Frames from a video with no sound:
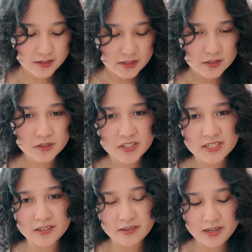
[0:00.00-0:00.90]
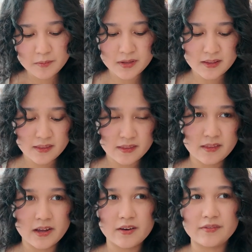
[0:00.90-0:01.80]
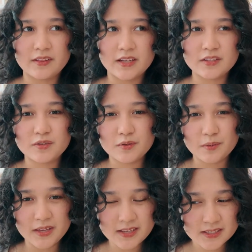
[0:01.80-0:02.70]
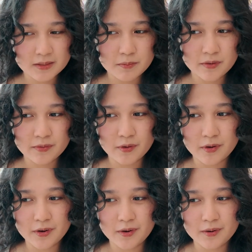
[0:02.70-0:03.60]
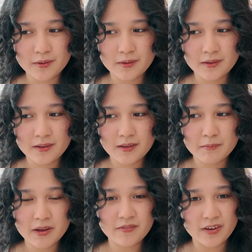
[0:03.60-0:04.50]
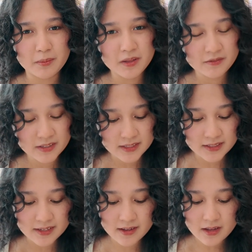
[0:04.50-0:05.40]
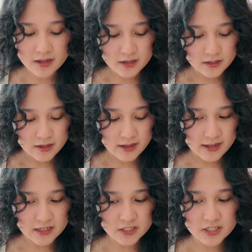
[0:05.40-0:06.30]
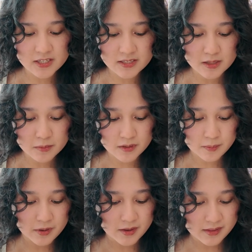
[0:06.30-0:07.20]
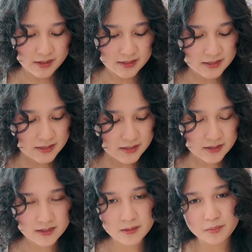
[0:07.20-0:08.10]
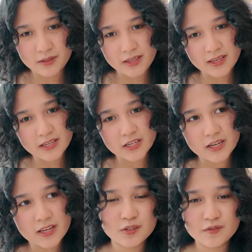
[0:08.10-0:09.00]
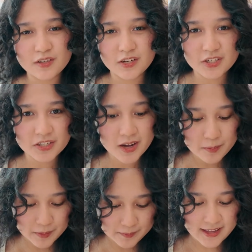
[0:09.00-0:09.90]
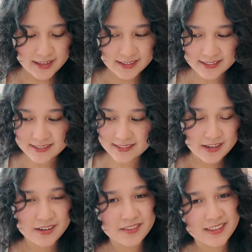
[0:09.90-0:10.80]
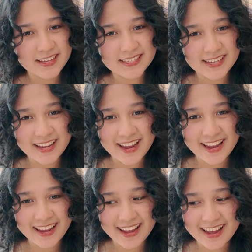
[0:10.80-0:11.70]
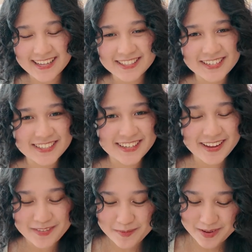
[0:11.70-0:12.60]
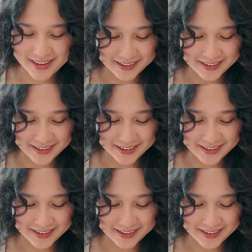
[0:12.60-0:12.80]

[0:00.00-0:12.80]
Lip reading: So she's already been there for like 2 weeks before my family visited, and she stumbled upon this Ghibli souvenir shop, and here are the things that I asked her to get for me.